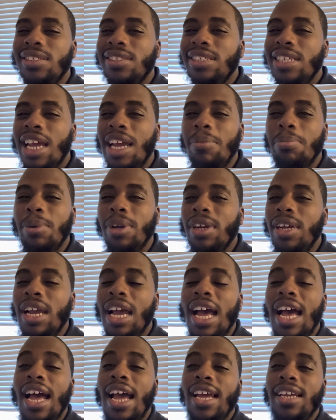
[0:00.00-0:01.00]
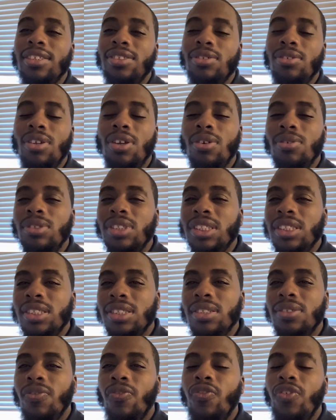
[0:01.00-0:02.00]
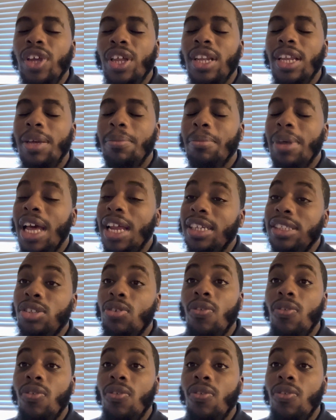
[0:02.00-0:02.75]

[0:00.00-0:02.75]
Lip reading: type of guys, just fill in bodies.